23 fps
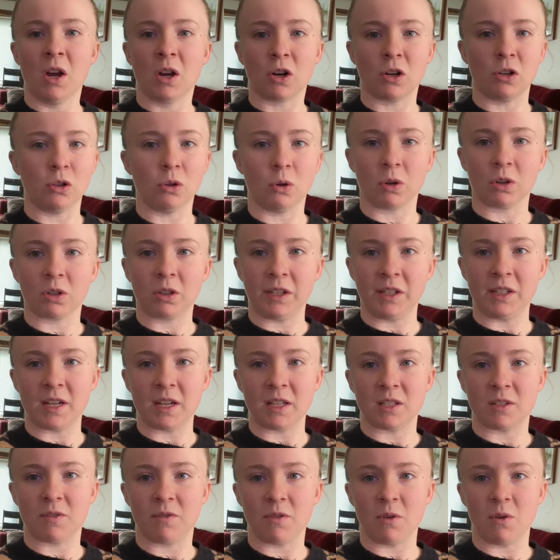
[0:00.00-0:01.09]
calorically
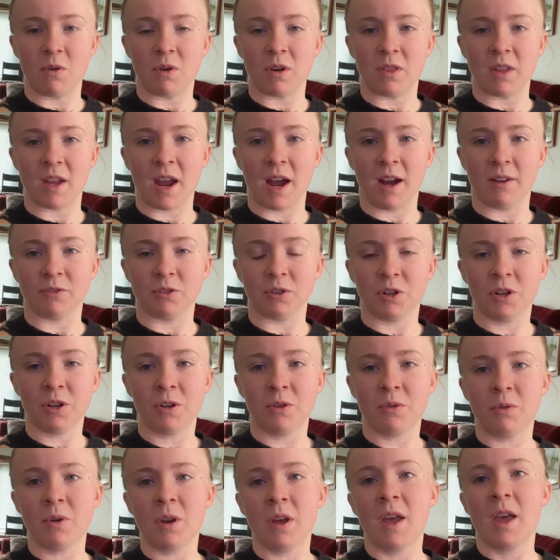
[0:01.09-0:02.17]
dense food in the
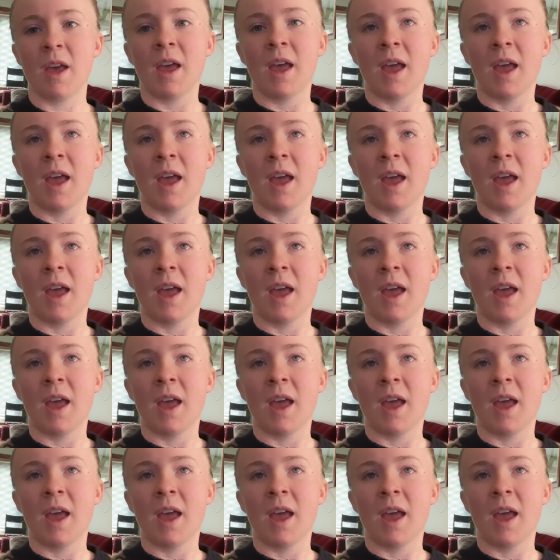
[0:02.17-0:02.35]
afternoon.